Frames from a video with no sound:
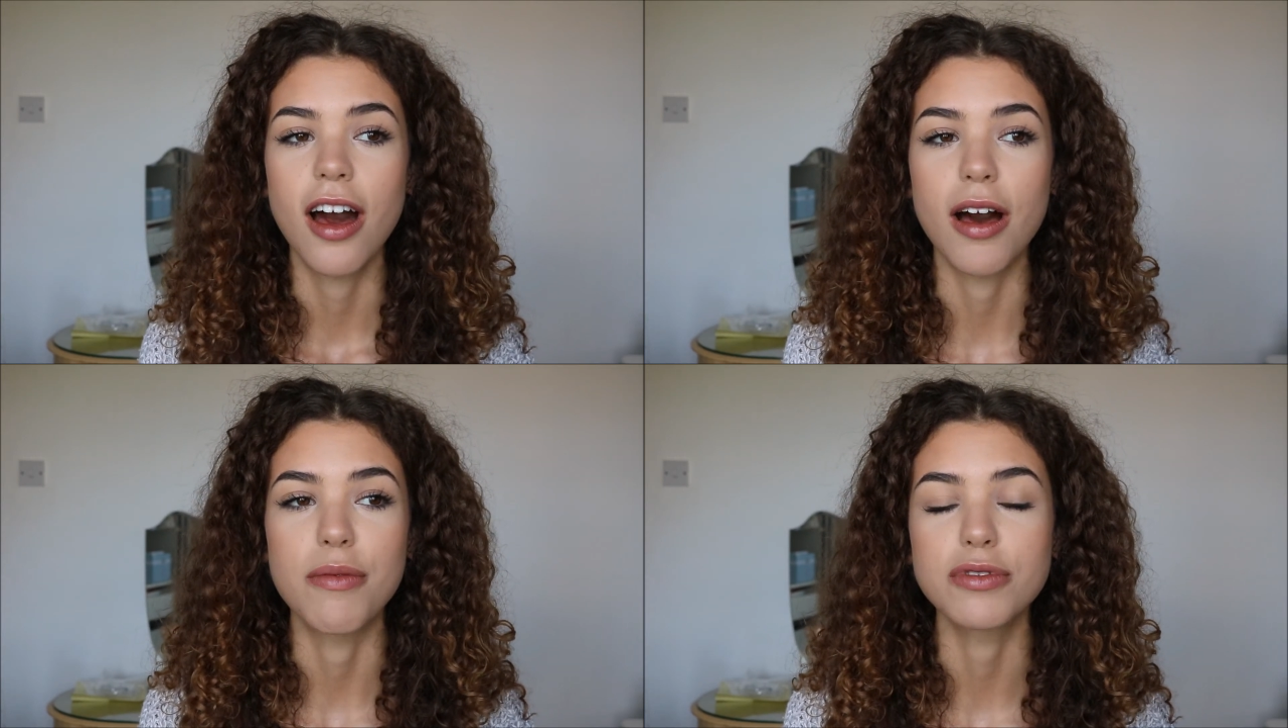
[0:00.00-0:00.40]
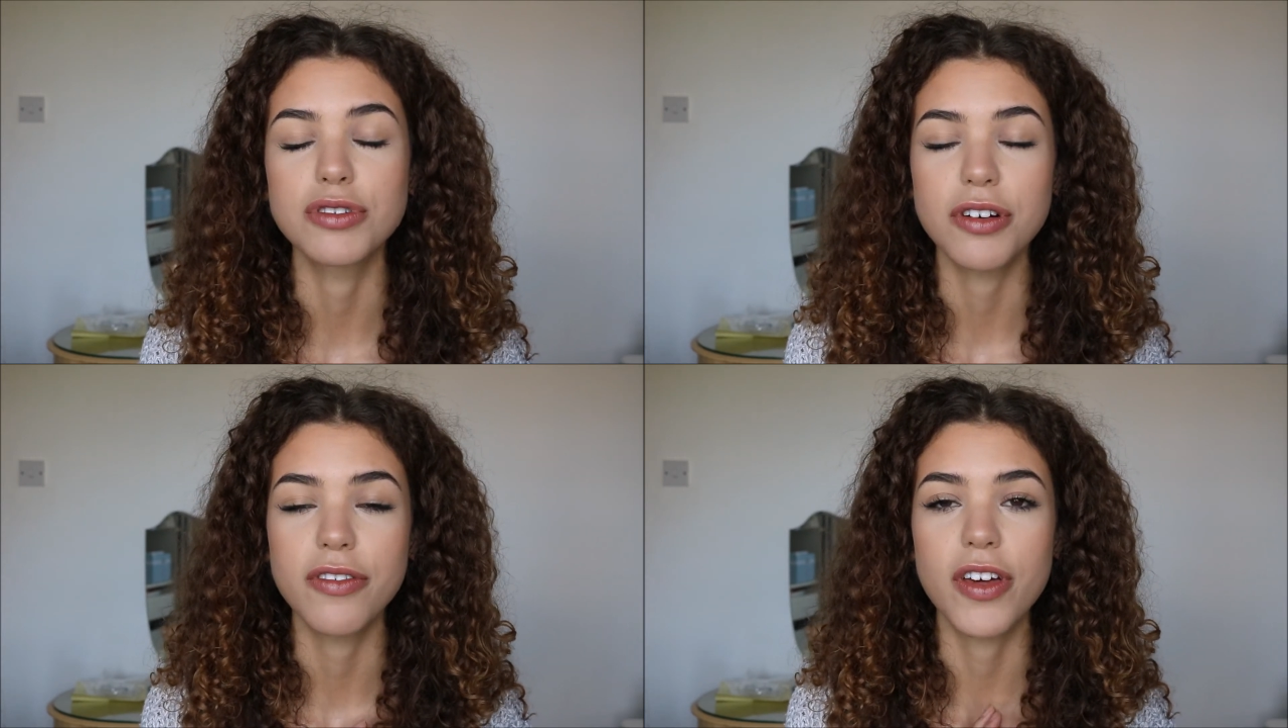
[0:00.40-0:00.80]
I'm not
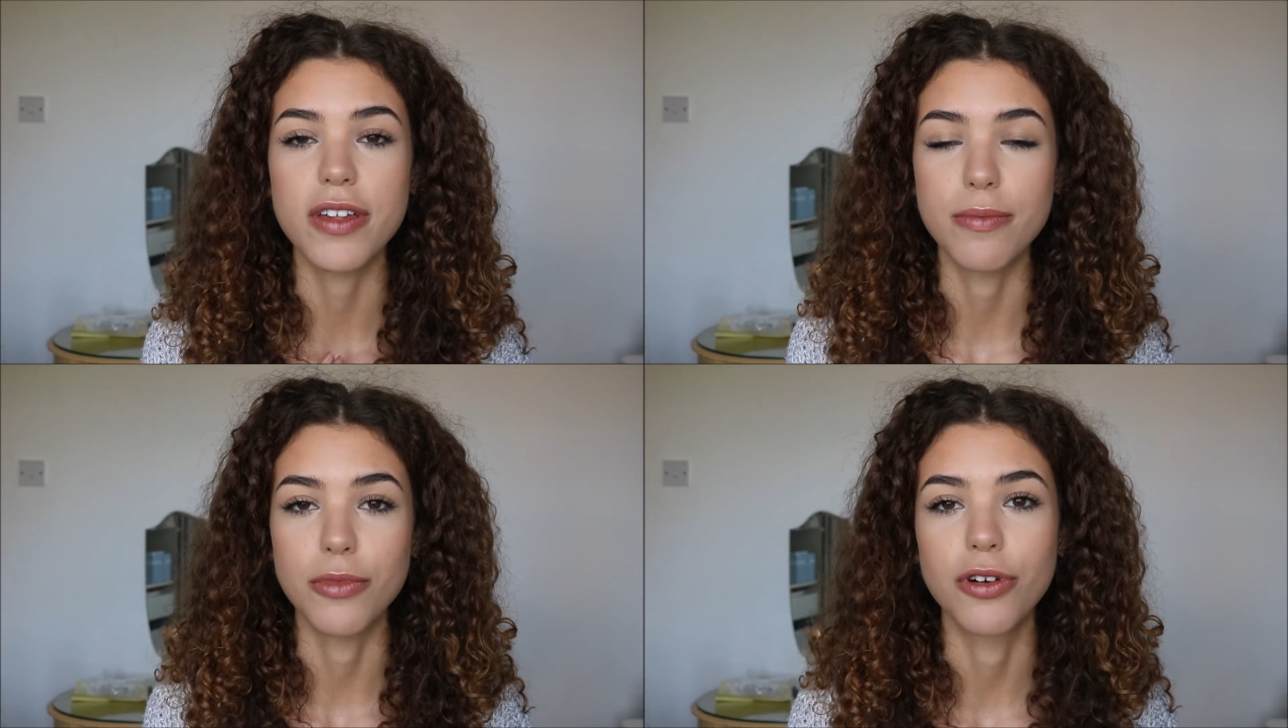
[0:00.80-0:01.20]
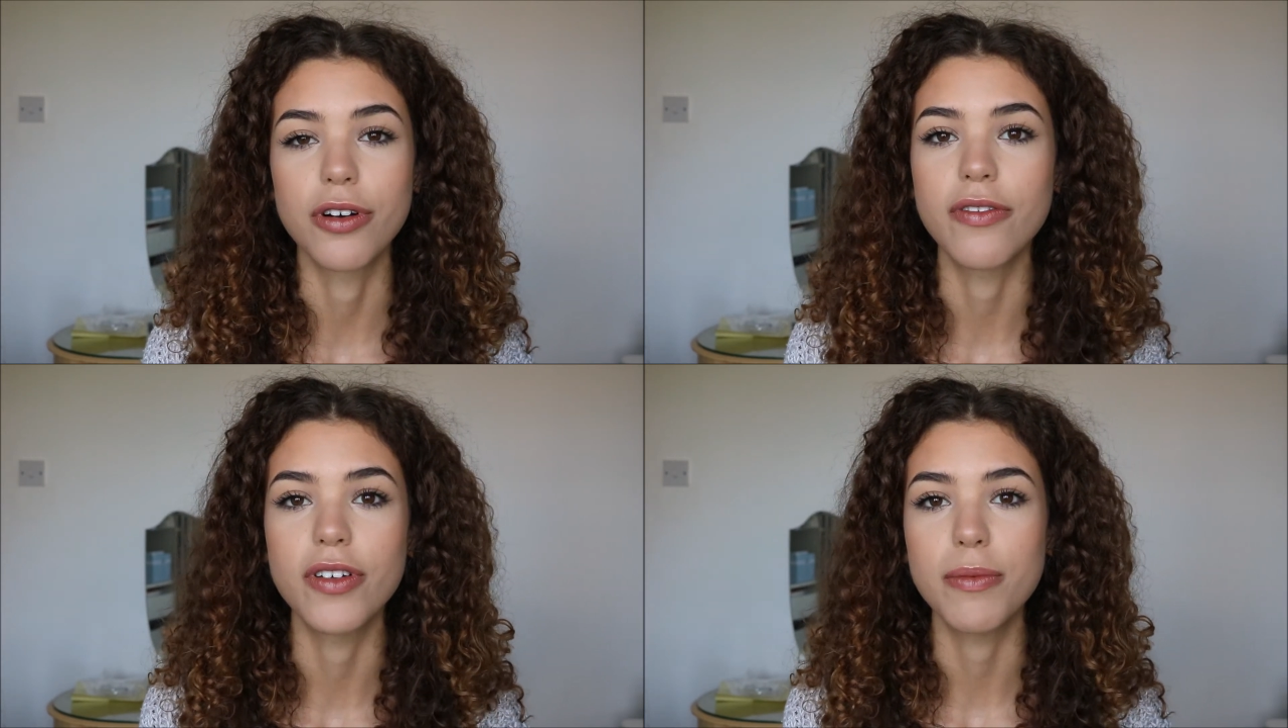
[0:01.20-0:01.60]
sure if there's
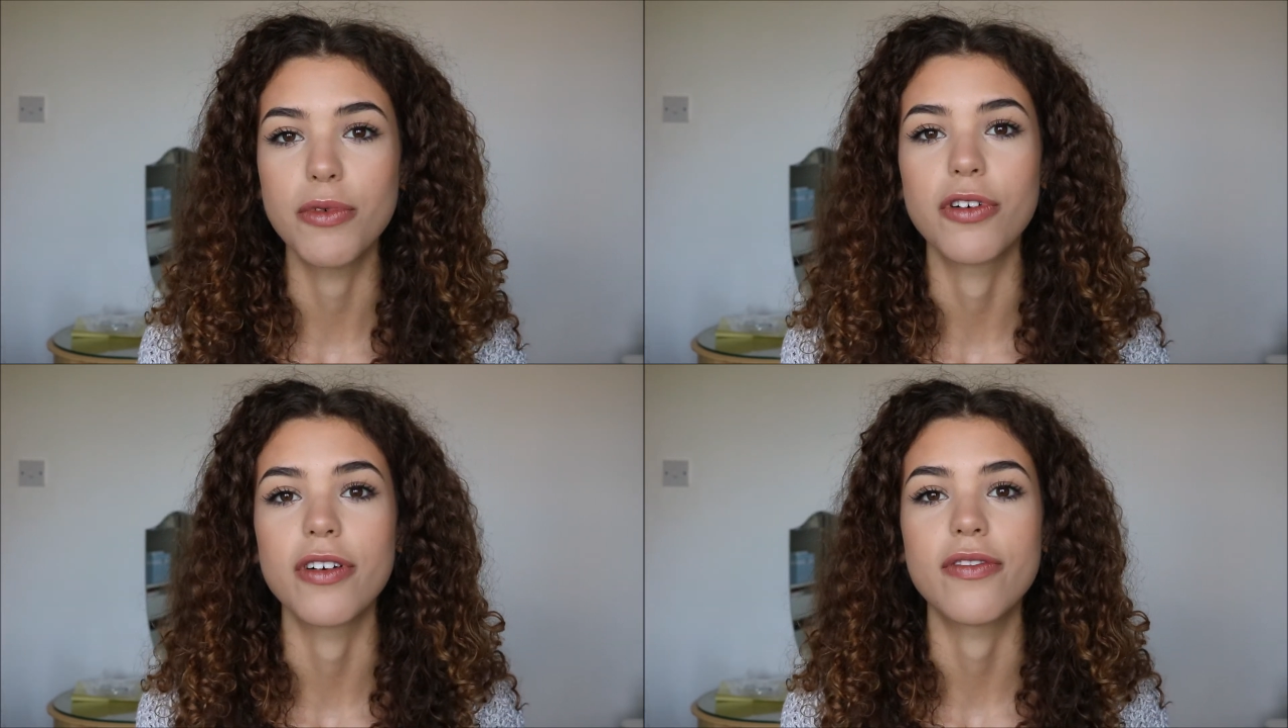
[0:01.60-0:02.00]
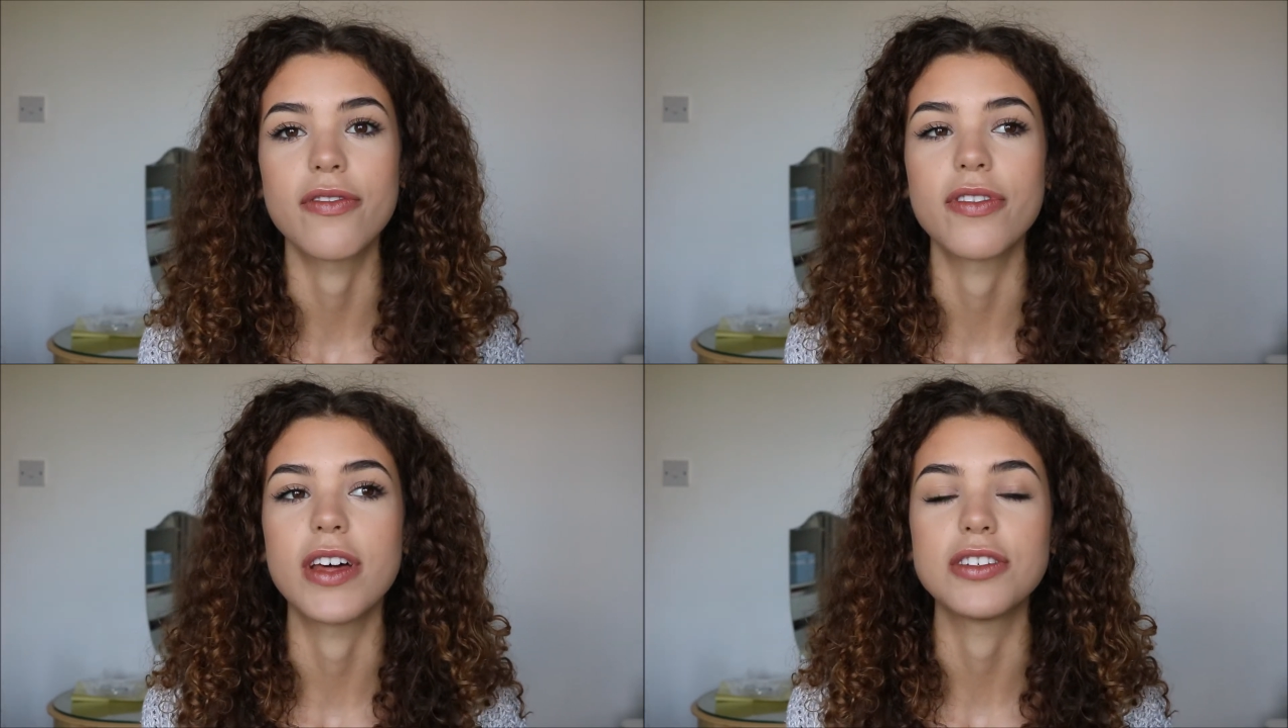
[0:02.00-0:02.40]
more of them or if
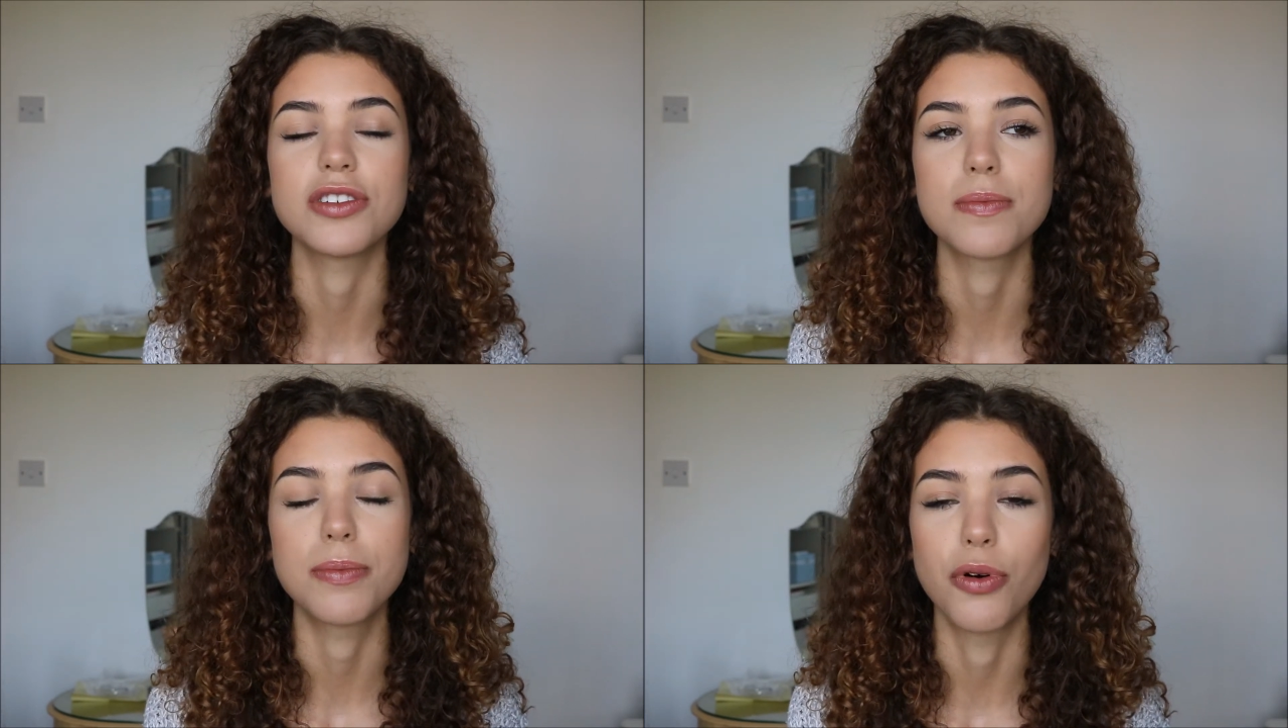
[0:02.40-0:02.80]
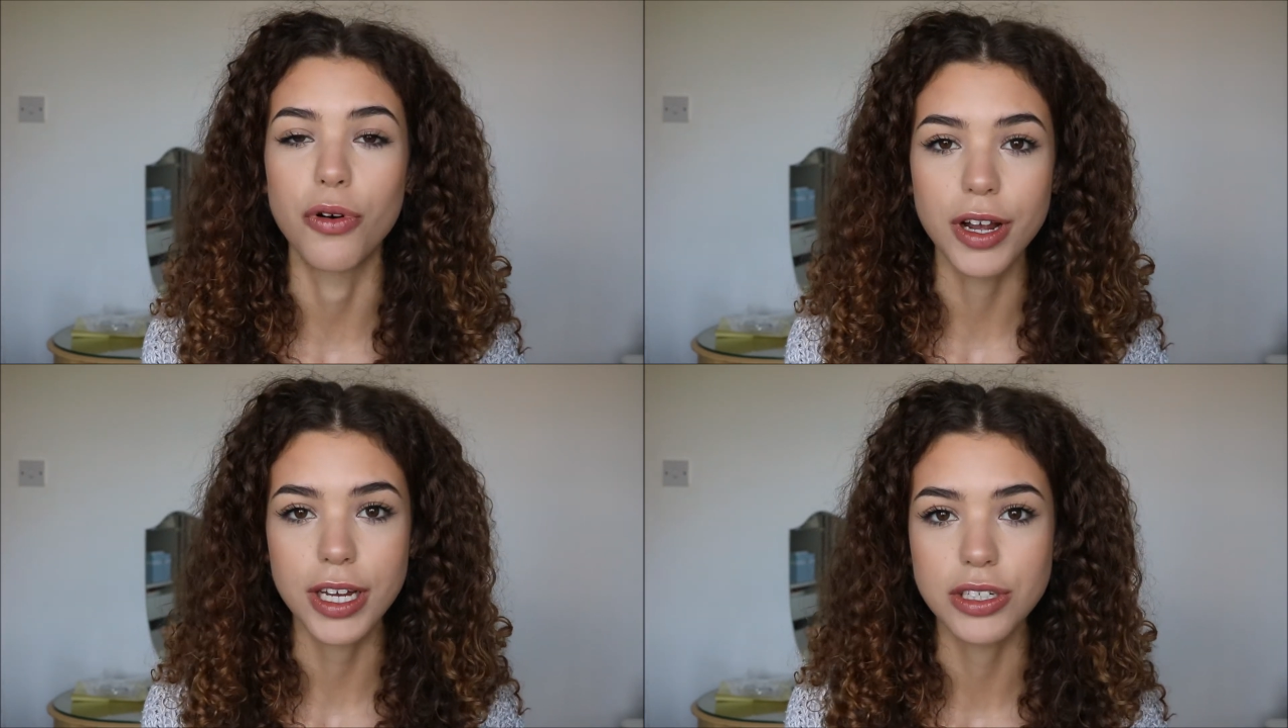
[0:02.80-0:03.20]
they're just
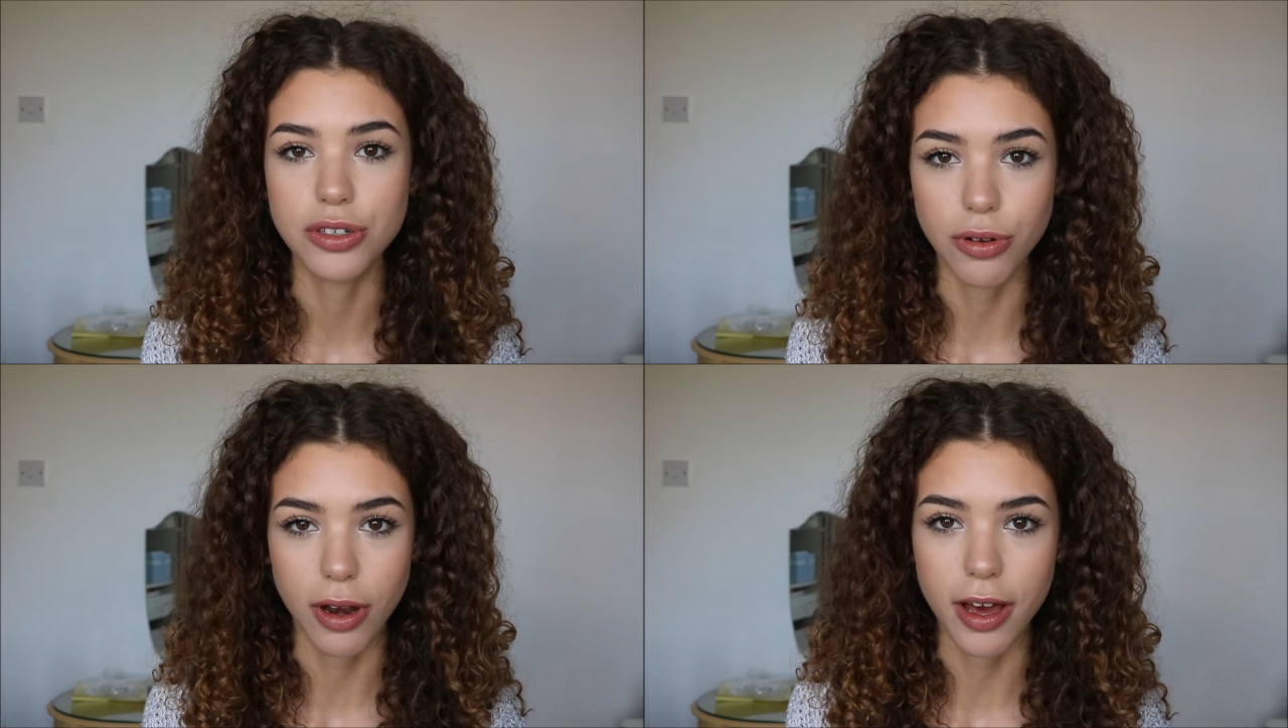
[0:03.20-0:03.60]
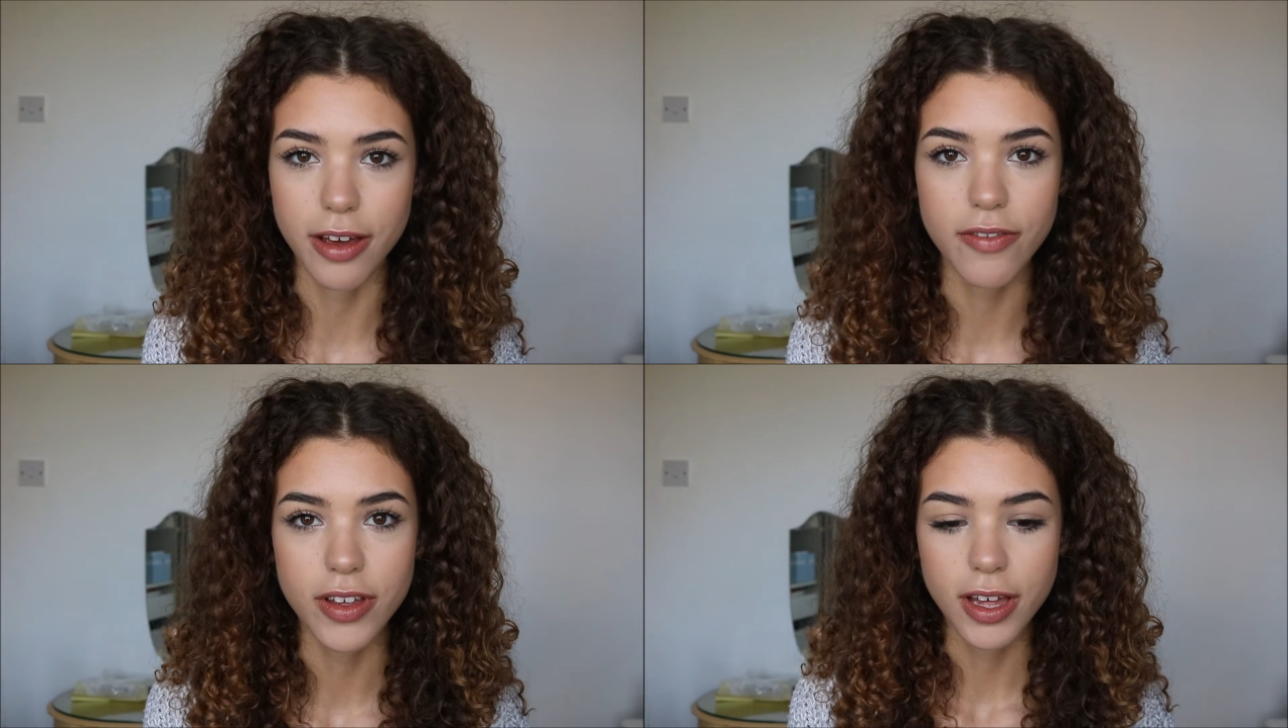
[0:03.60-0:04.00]
pouring into your
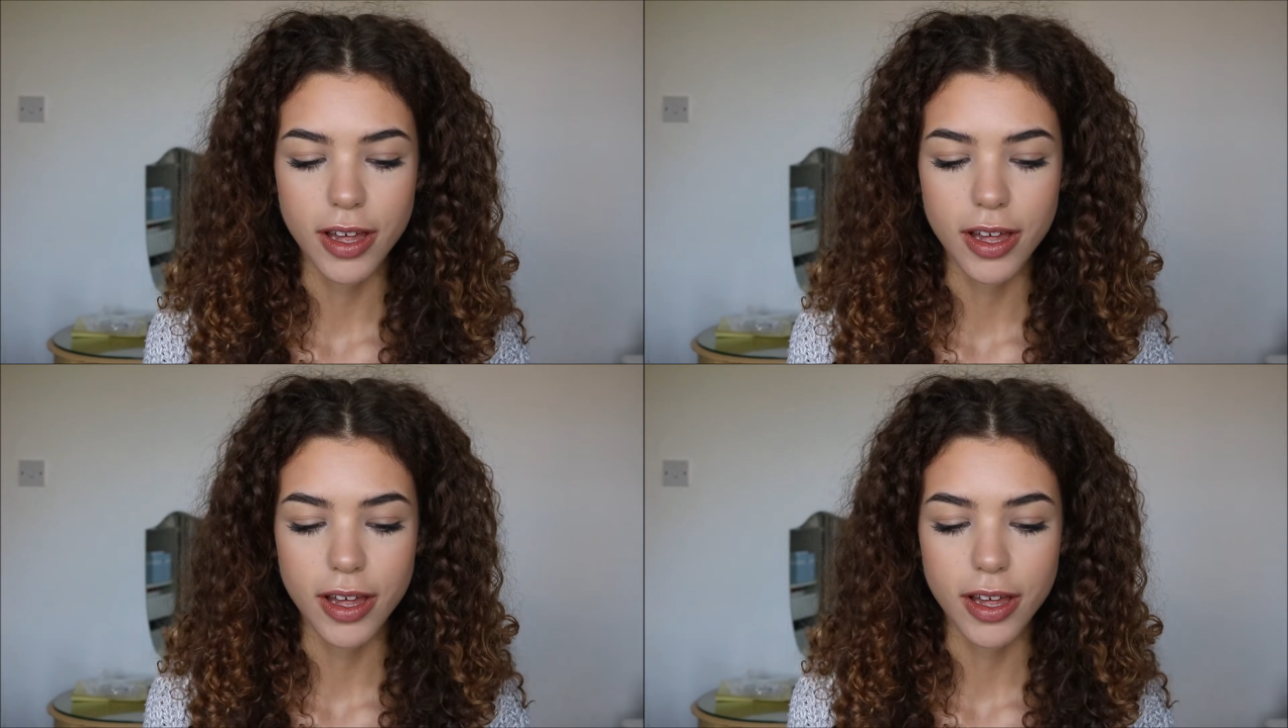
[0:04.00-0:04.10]
life,